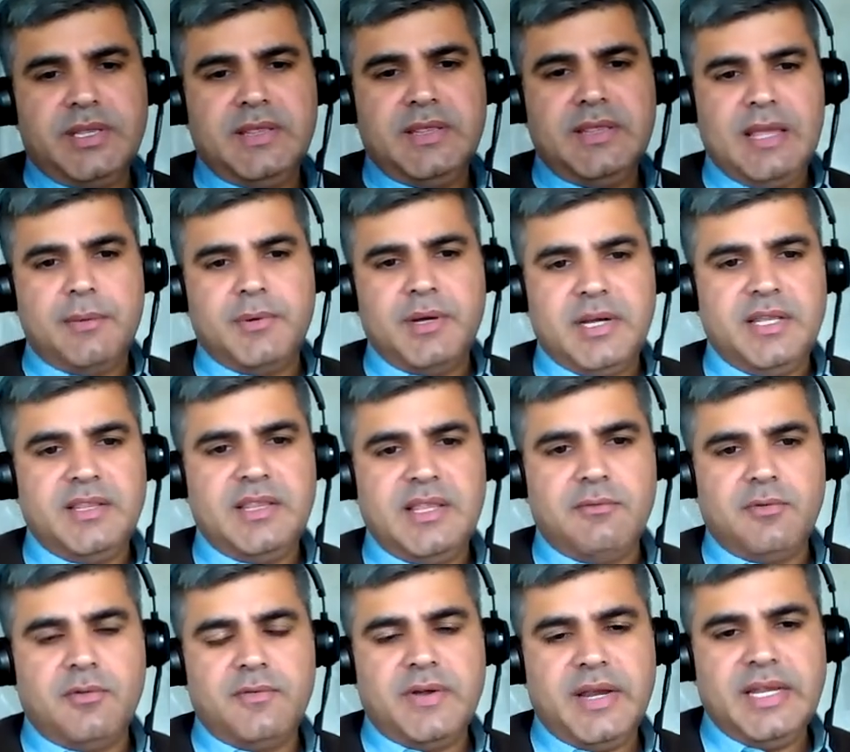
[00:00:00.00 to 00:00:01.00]
with Neighbourly,
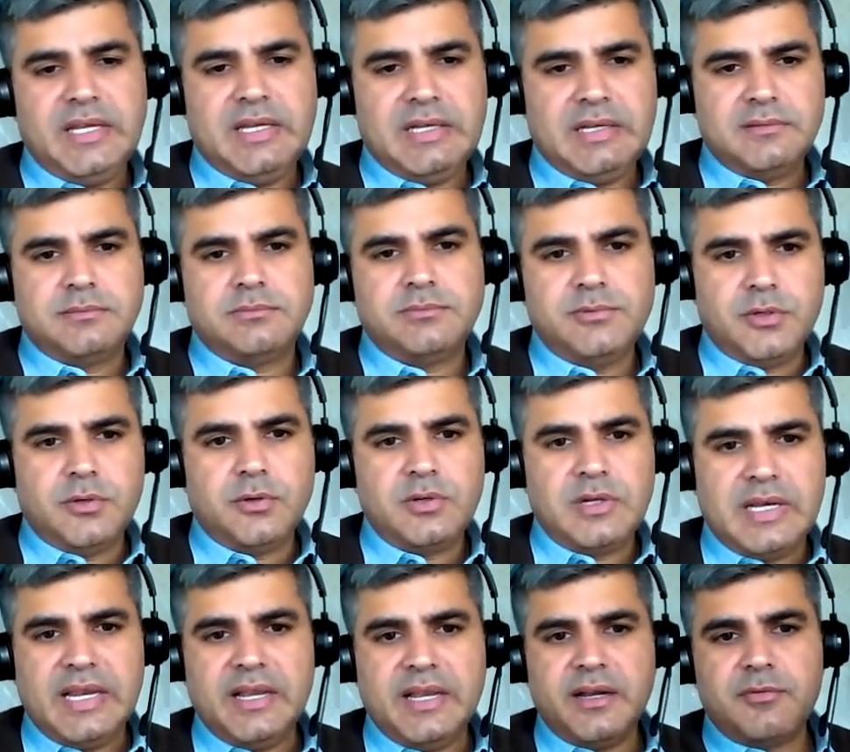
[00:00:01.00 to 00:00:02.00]
they were very, you know,
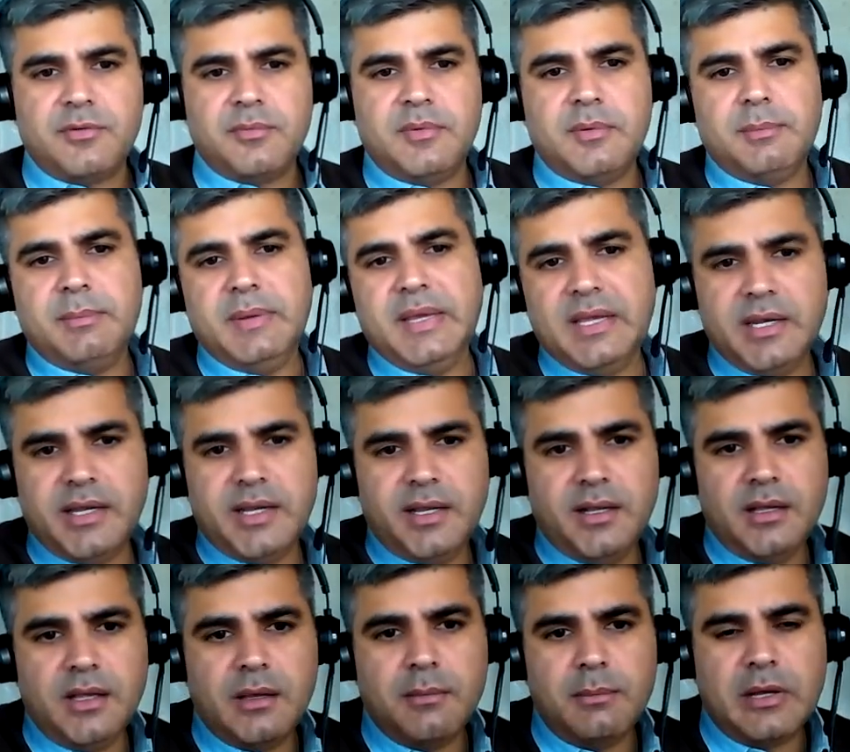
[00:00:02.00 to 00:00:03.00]
clear from the
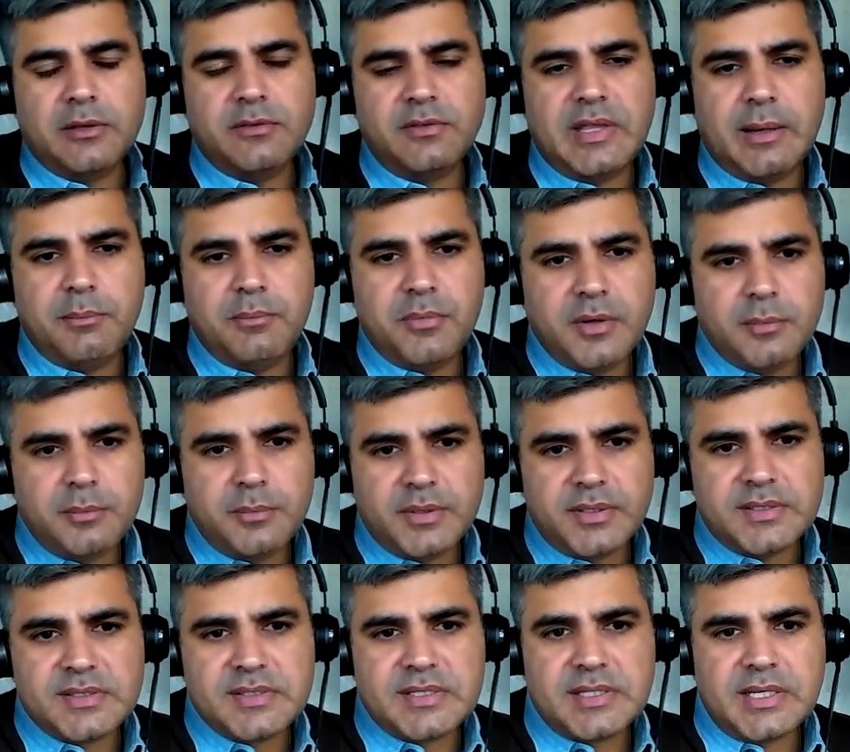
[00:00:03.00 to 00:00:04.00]
beginning about their
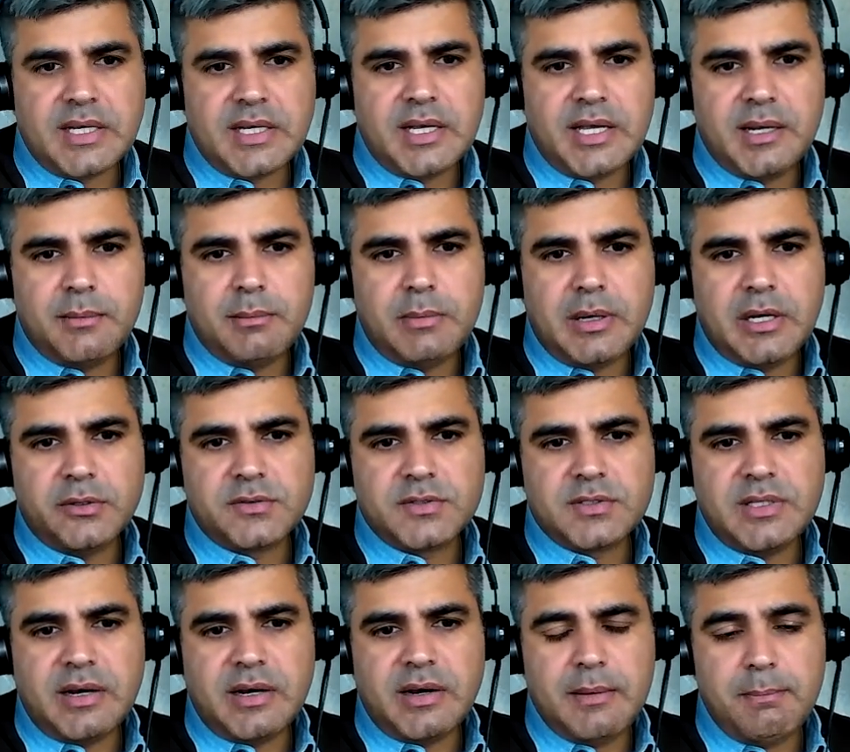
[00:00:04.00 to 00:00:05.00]
purpose uh, and
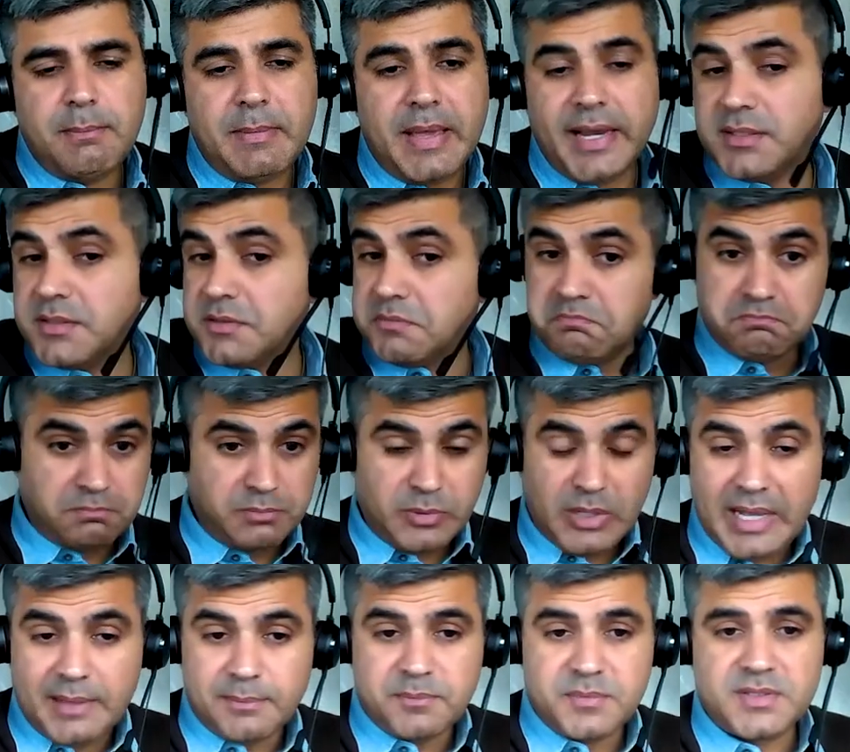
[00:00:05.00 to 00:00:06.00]
about their impact.
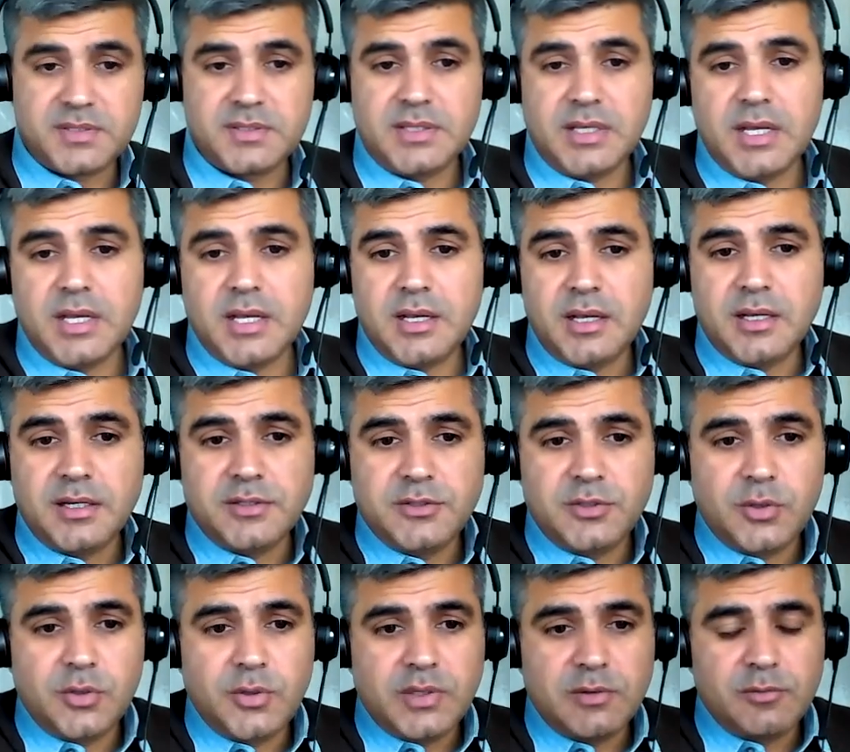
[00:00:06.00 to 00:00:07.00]
Perhaps, uh, uh,
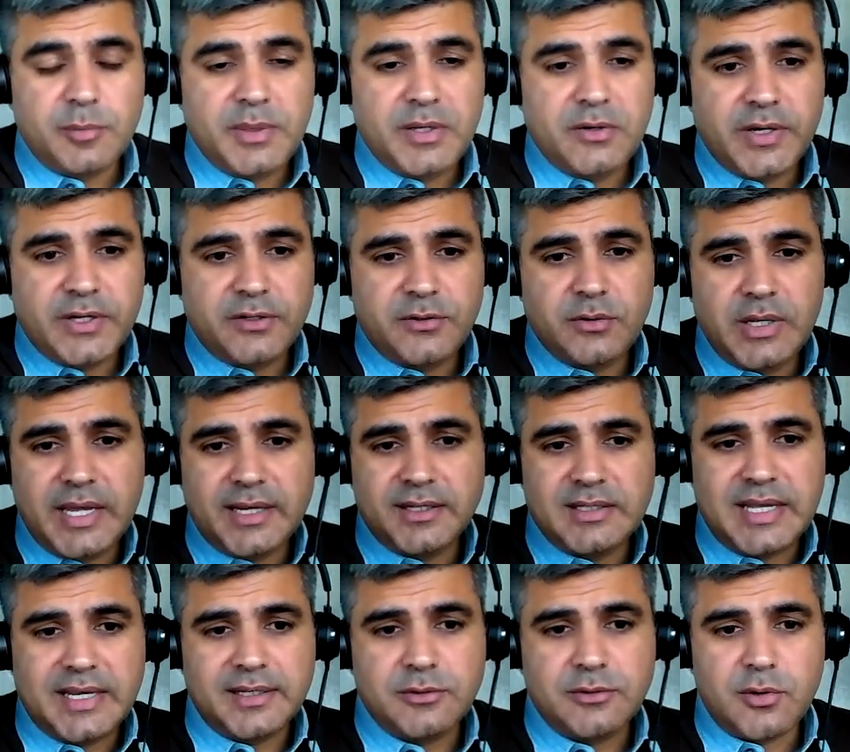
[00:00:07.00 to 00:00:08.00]
you know, it would be great to
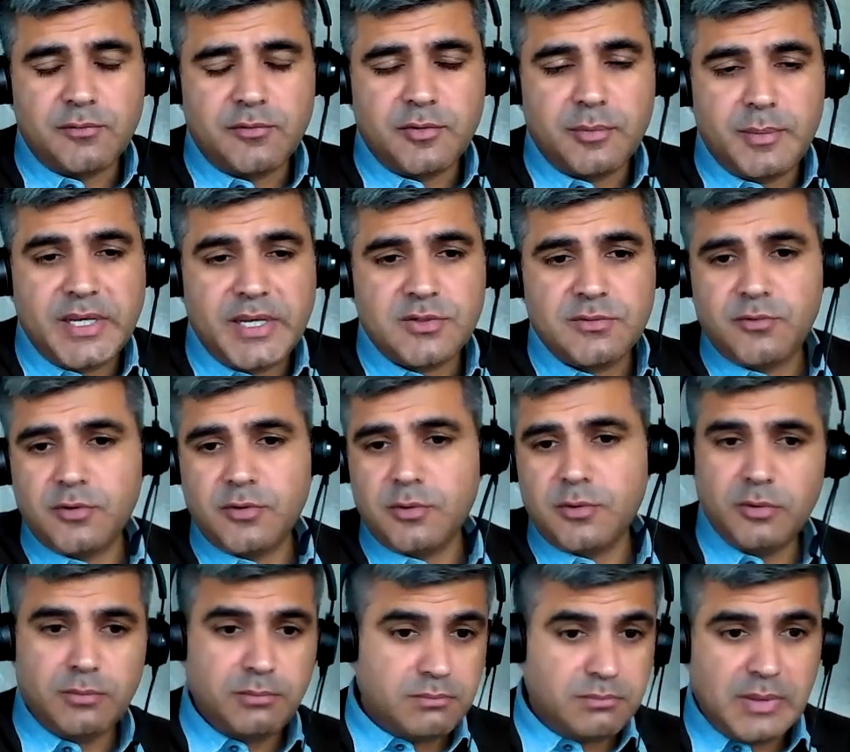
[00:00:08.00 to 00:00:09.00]
get that confirmation
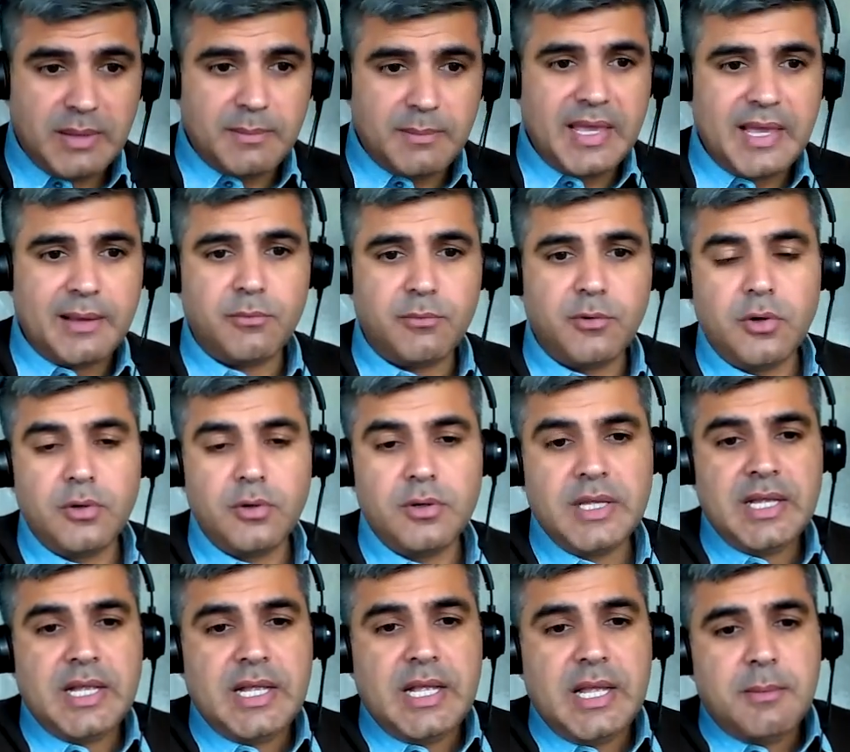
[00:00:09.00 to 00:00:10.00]
from you. Maybe I'm wrong.